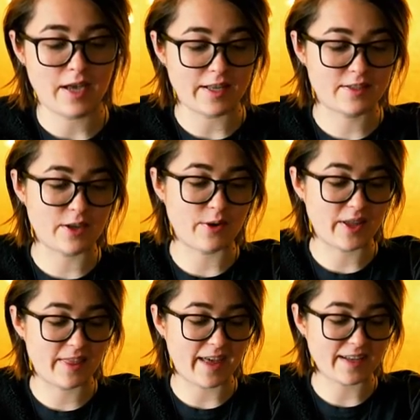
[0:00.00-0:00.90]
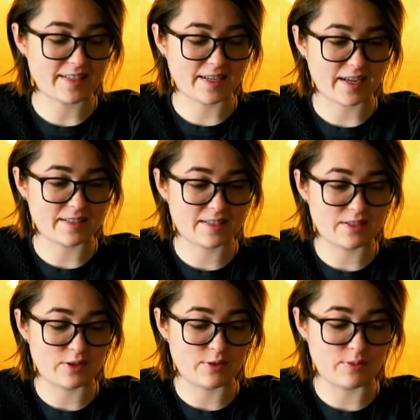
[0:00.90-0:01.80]
And so in that sense,
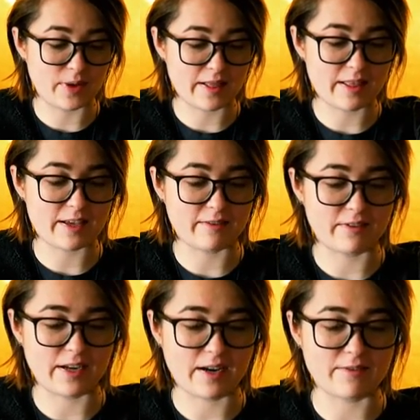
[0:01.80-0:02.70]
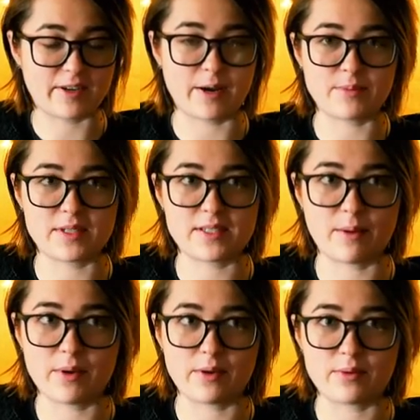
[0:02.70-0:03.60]
you might think of the Nine of Cups as
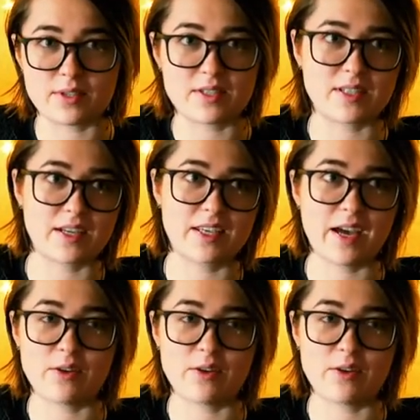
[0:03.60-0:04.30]
somebody who's just like, yeah,